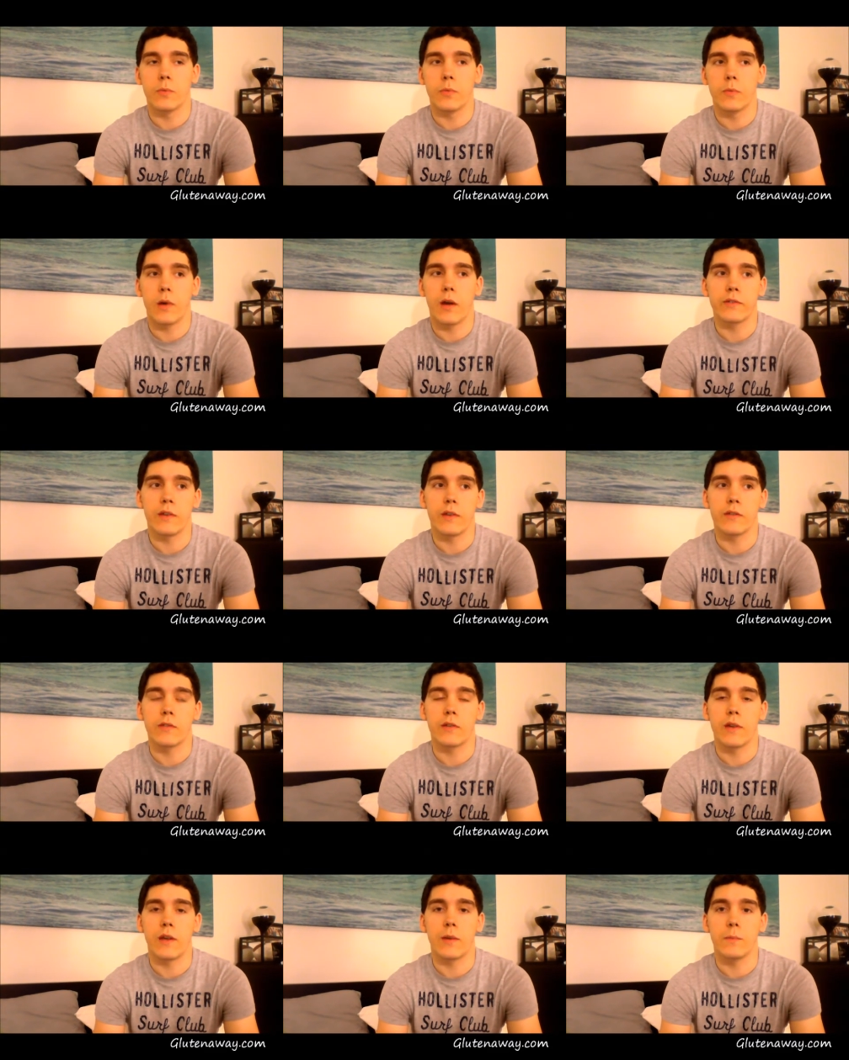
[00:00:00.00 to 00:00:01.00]

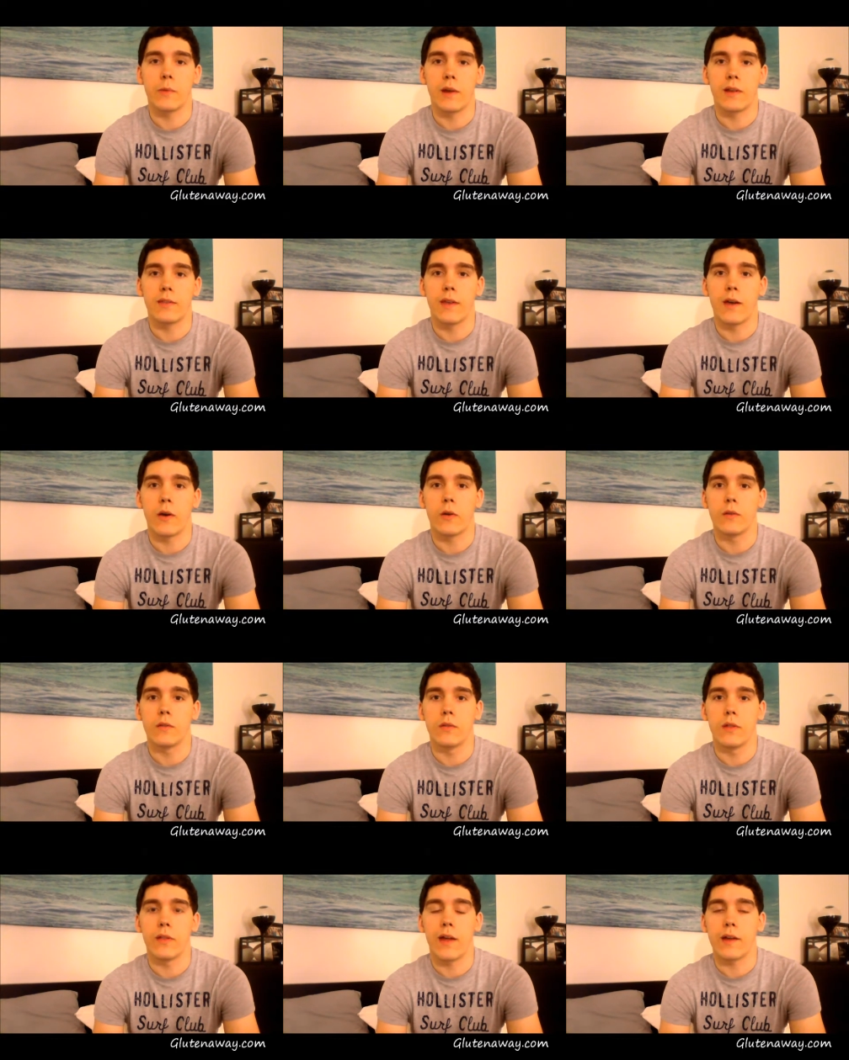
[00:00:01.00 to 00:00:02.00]
process and break
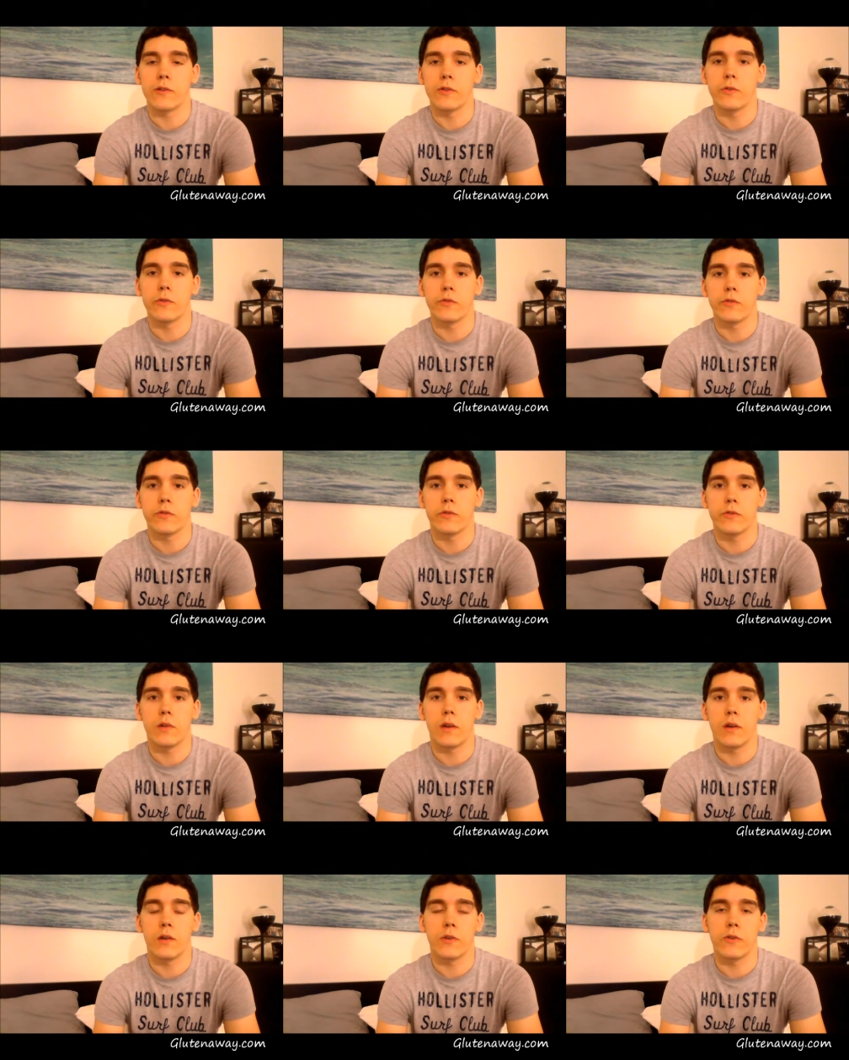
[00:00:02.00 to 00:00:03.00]
down the lactose
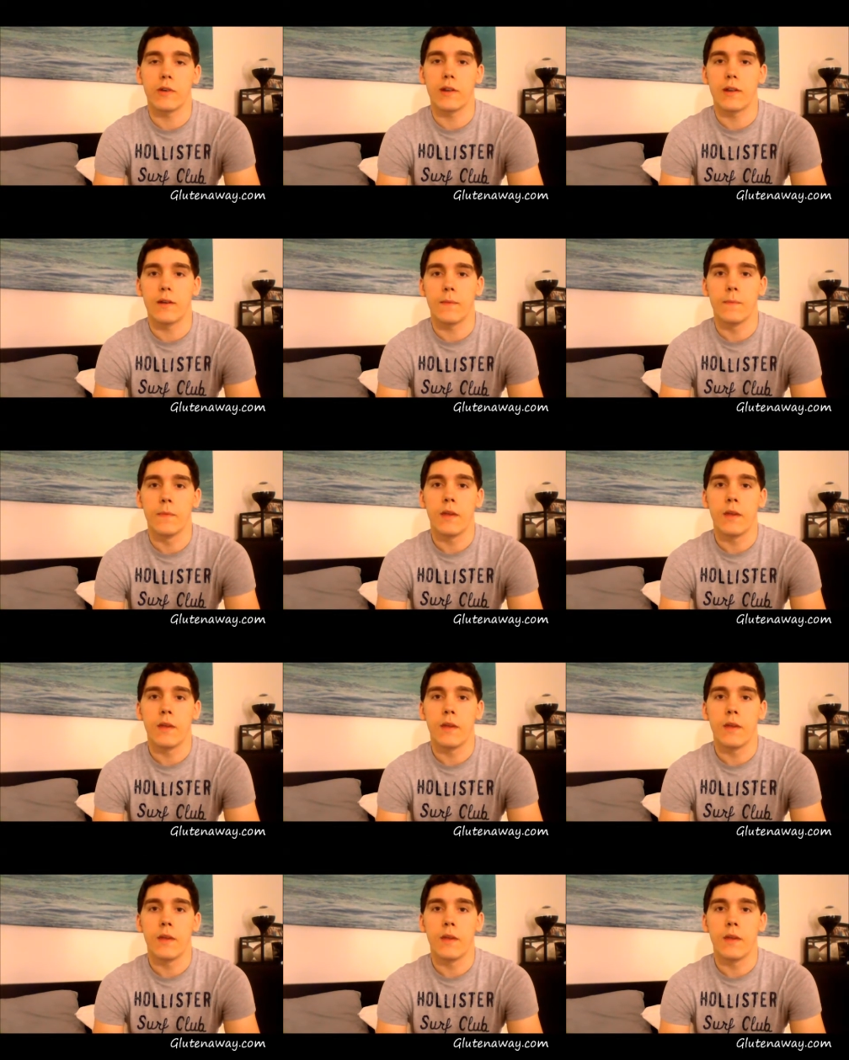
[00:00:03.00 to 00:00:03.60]
ingredient